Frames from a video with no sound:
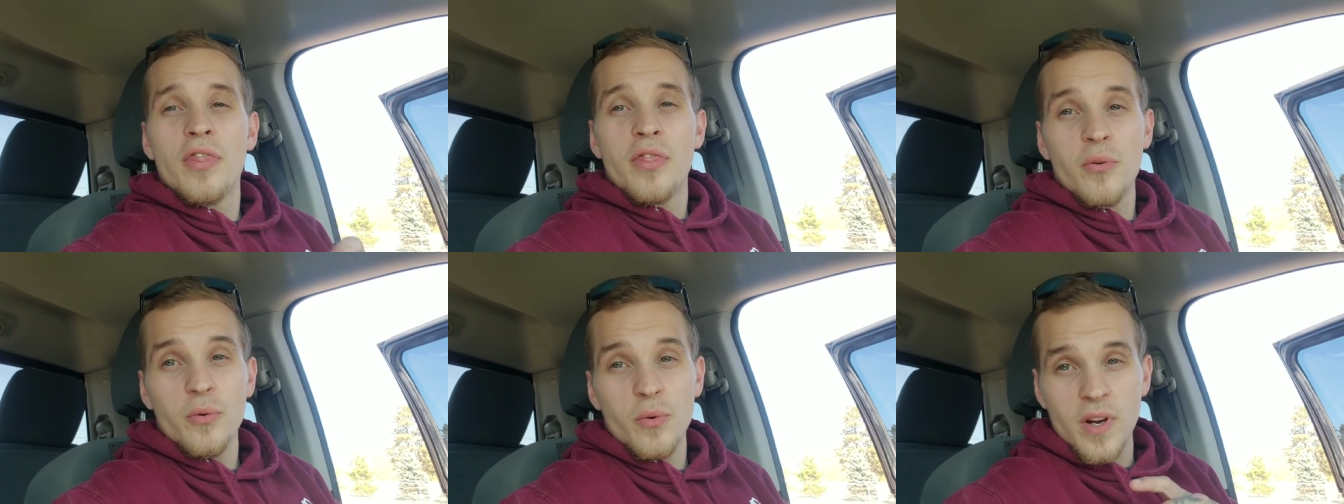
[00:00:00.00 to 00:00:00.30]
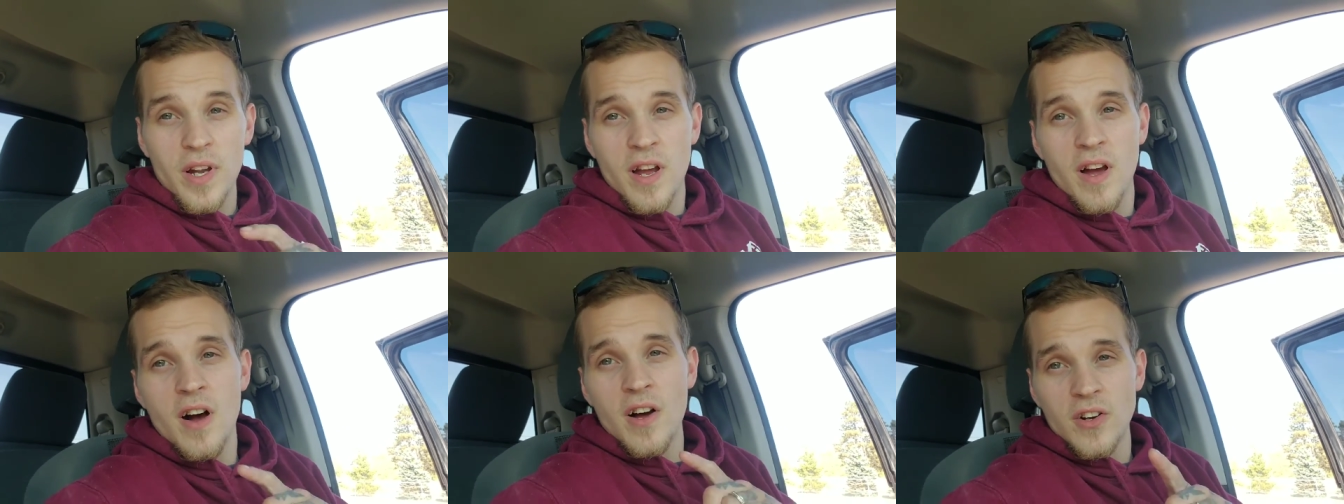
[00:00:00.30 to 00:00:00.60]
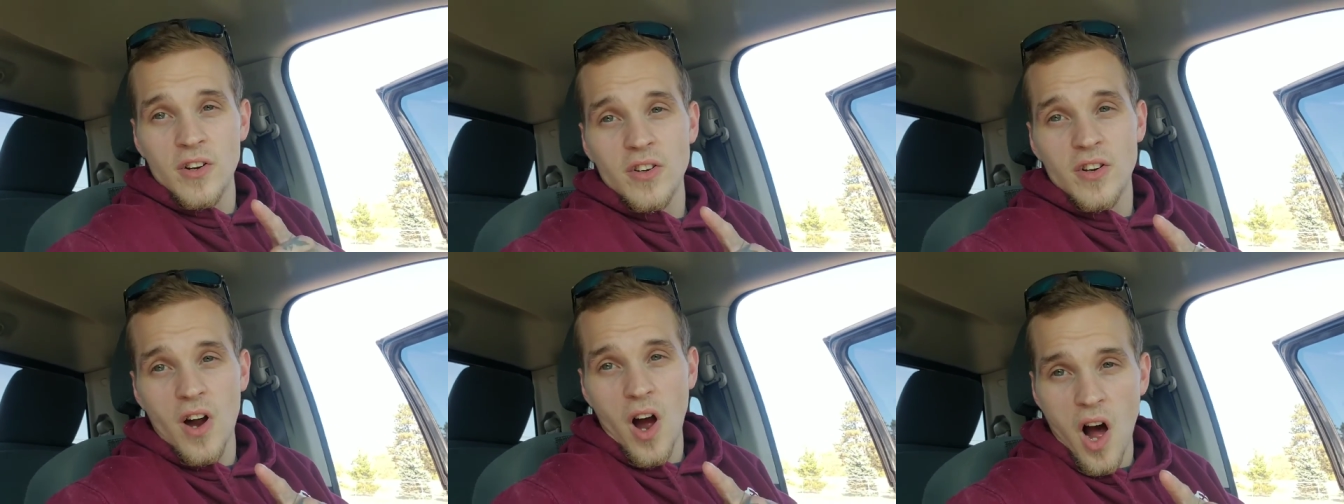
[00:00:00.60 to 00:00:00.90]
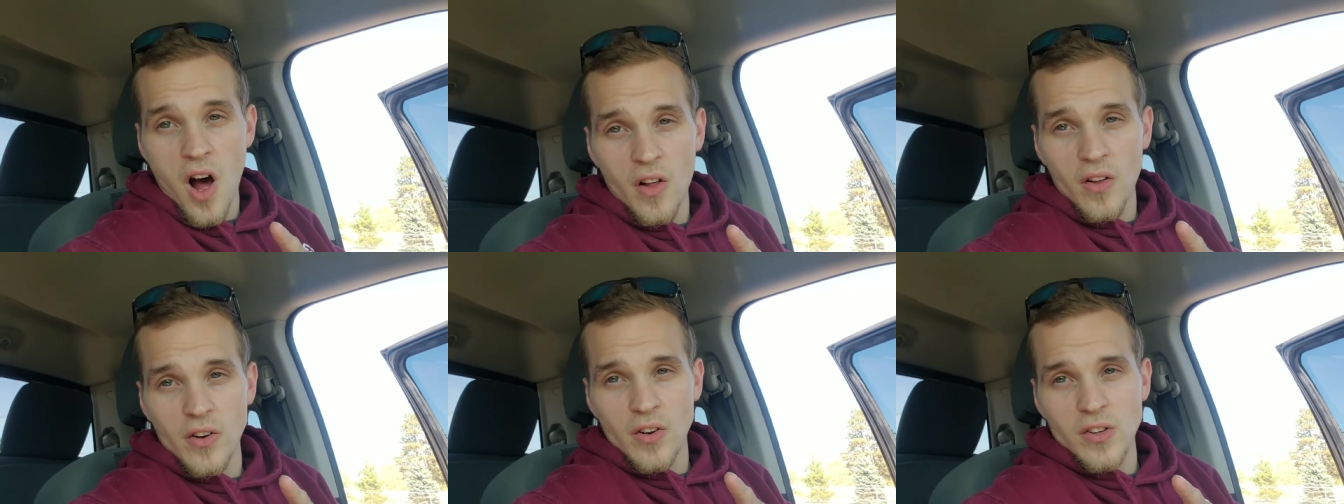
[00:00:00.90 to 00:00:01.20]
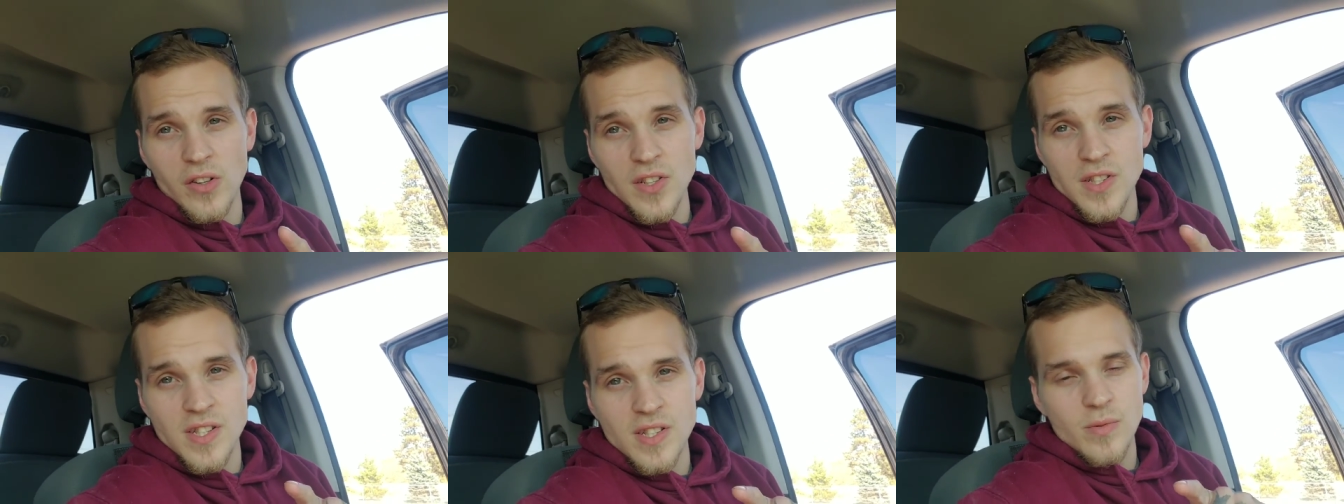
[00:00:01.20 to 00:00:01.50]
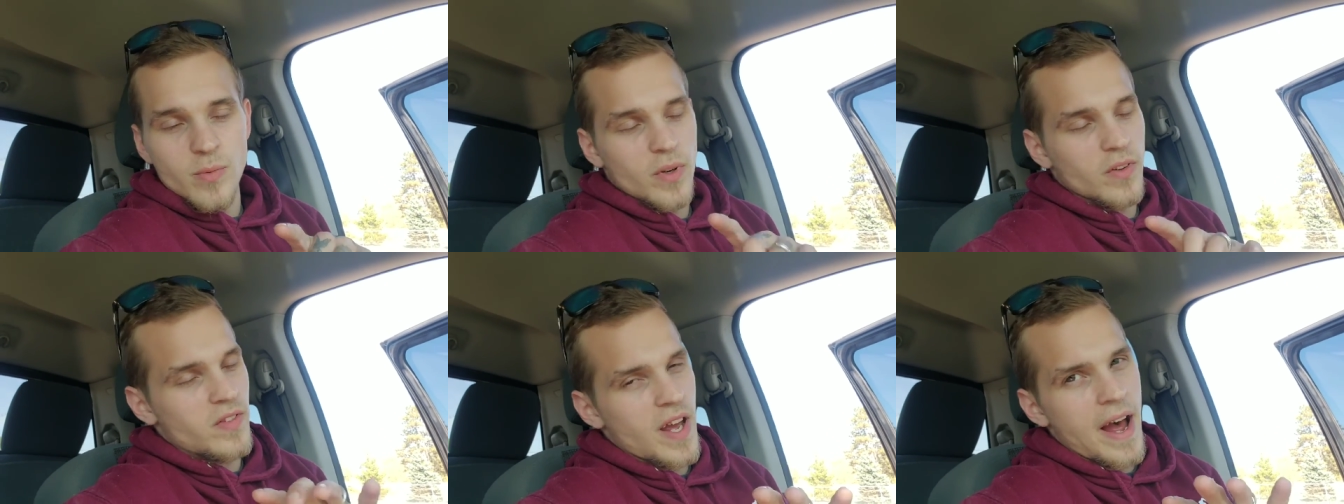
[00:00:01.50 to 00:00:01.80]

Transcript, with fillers: $300 with